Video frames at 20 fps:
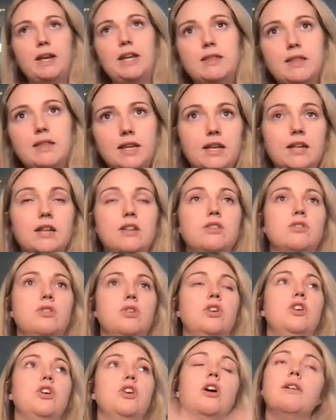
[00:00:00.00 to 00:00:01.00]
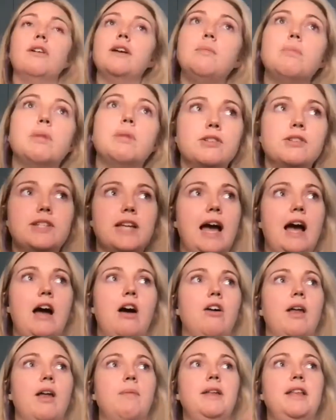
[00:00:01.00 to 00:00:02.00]
many things, or you're already burnt
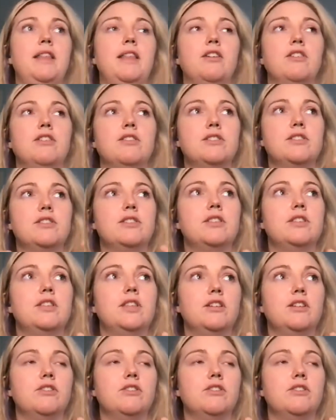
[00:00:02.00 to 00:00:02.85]
out, I mean, there's